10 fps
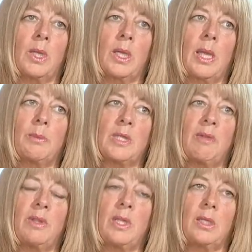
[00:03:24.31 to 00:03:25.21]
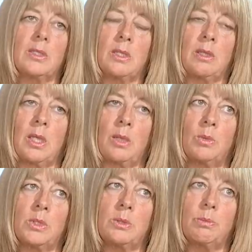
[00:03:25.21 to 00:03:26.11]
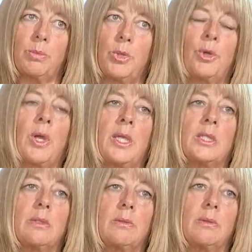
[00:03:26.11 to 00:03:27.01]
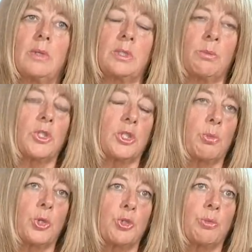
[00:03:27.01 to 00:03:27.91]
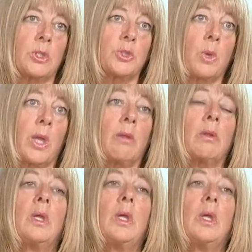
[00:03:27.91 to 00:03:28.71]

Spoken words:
I kept everything so that it was pureed as much as possible as well,